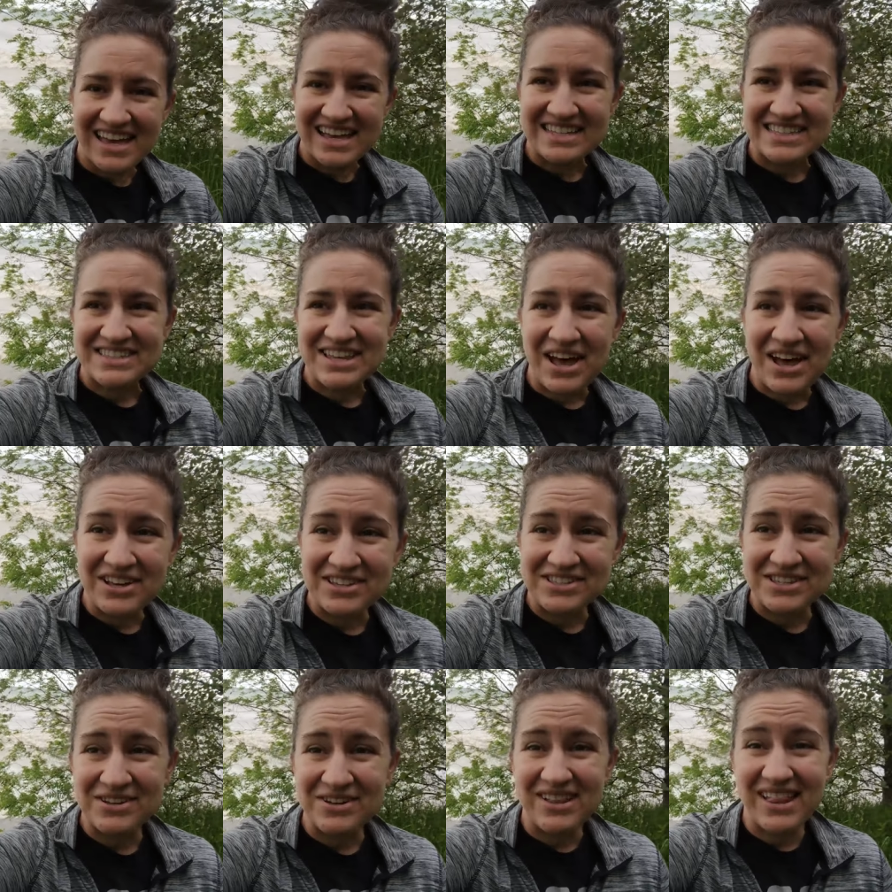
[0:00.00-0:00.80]
It's
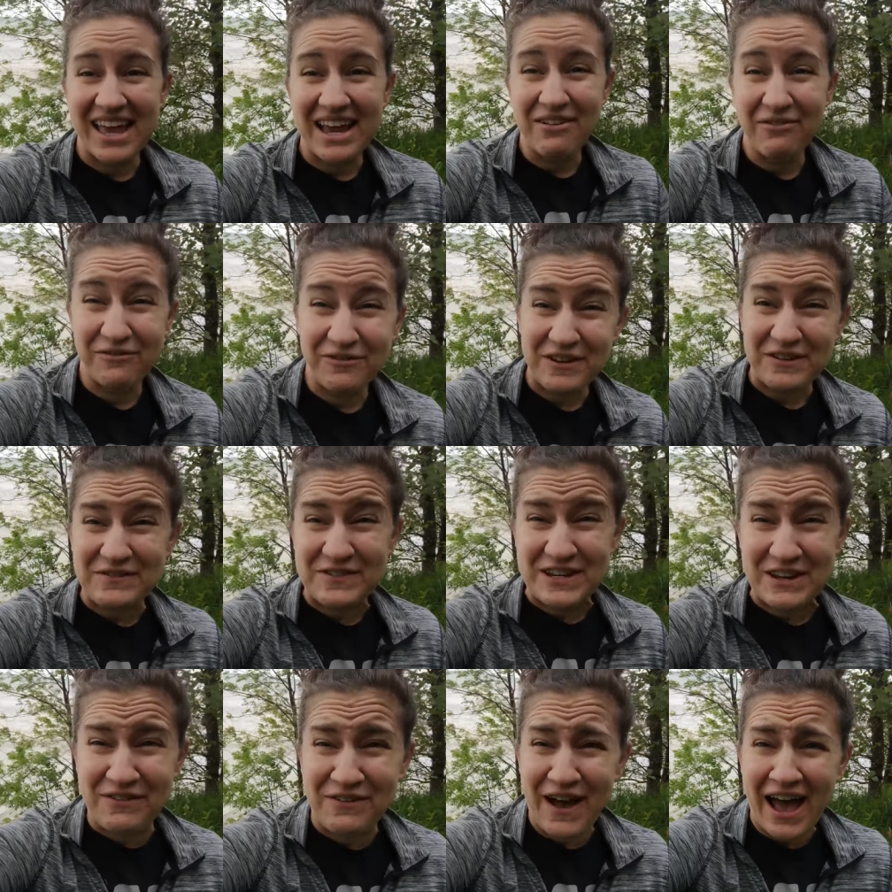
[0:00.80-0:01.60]
also like
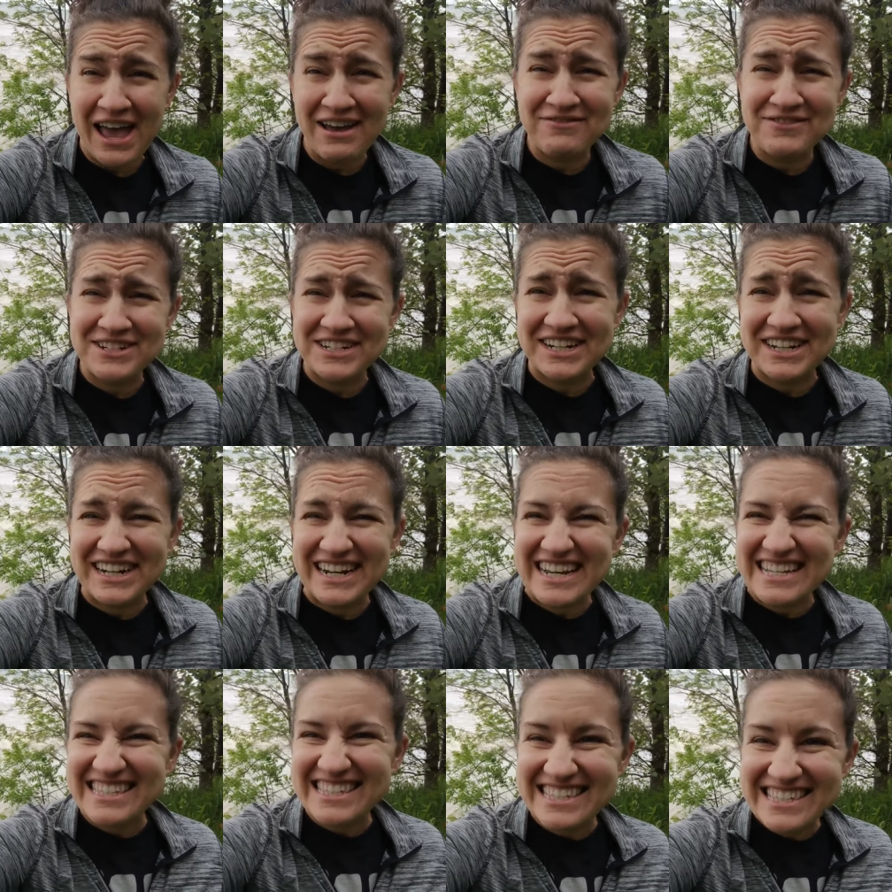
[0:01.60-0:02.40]
fifty-five
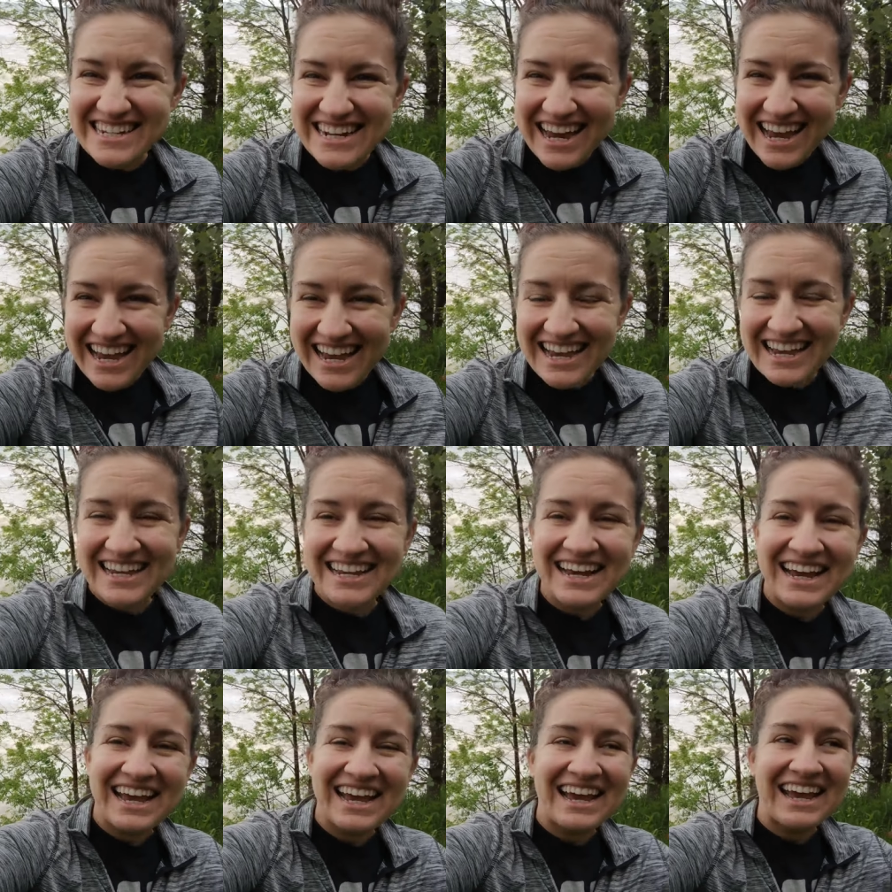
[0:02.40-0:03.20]
degrees
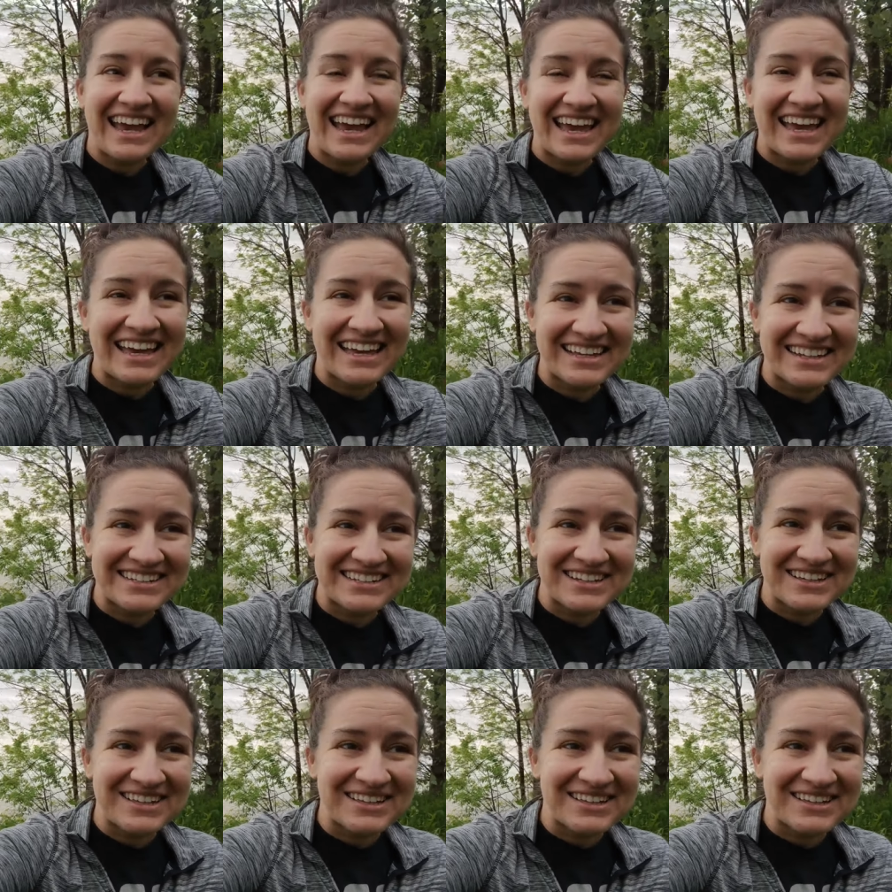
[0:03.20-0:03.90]
today, and